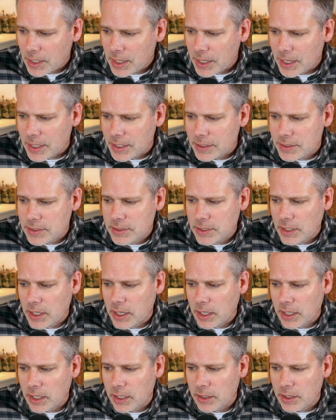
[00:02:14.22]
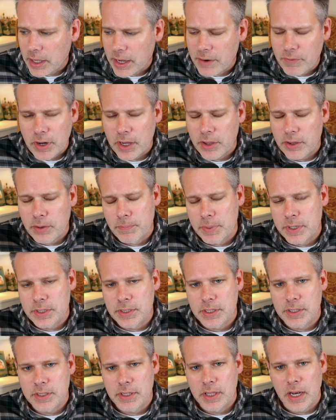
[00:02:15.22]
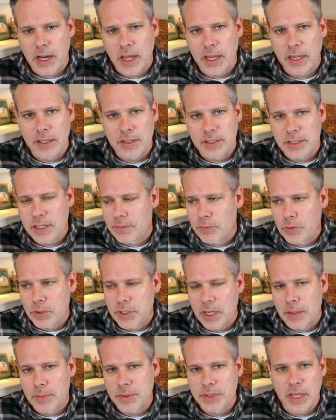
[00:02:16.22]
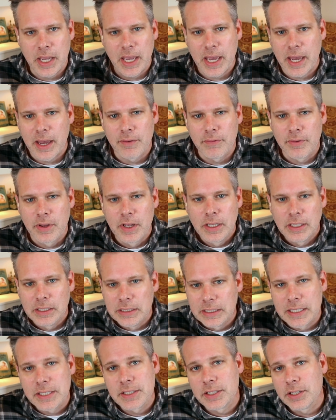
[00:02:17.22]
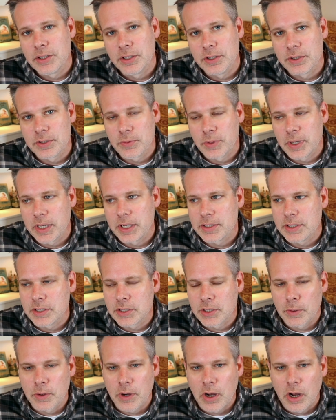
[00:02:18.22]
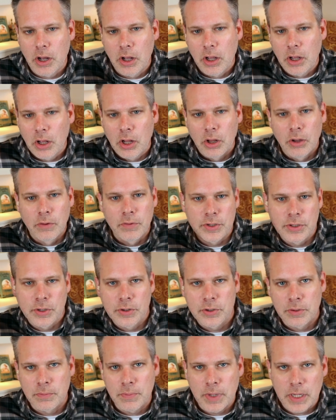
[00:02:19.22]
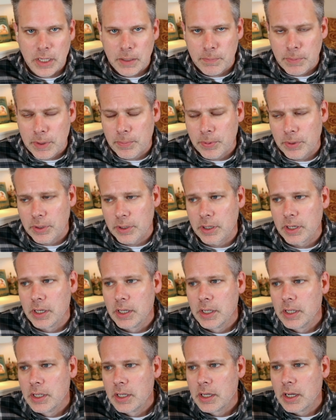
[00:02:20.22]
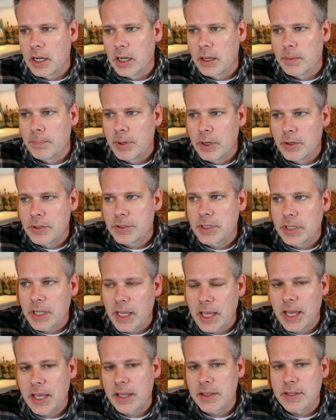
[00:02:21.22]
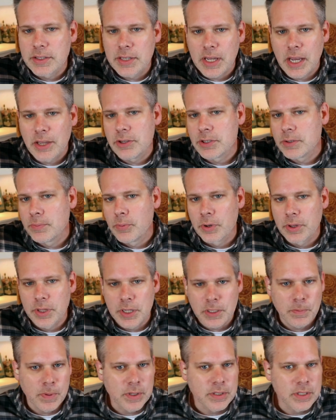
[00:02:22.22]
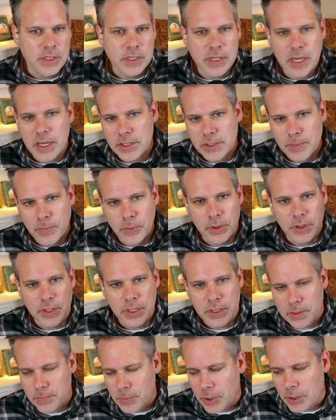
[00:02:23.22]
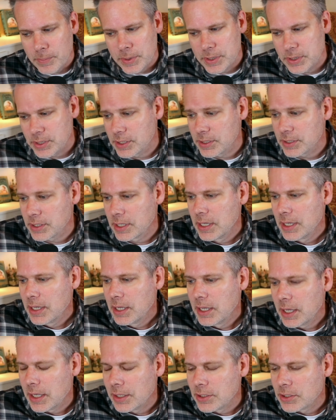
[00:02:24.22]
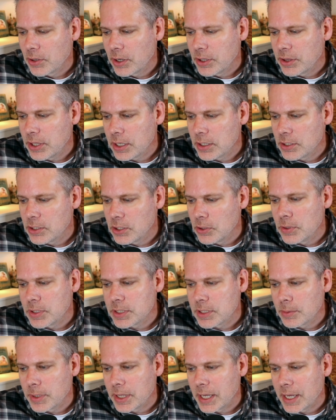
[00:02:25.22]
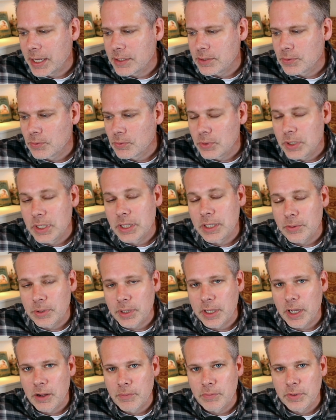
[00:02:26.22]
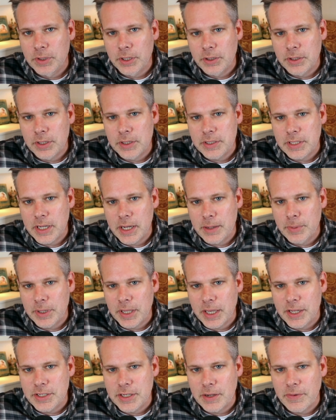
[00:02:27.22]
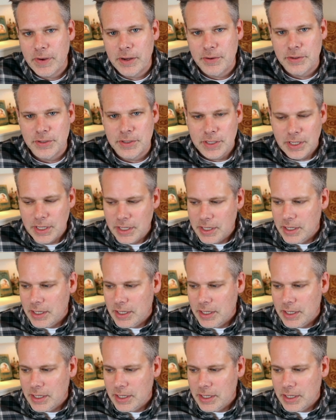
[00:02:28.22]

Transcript: and uh, every other business that I can see in Fort Thomas, they have listed those ways. And so all, all over social media, people are uh, posting, hey, this is how you support this business, how you support this small business. And so I think doing some of that is really, really helpful during this time. But yeah, Jeff, how was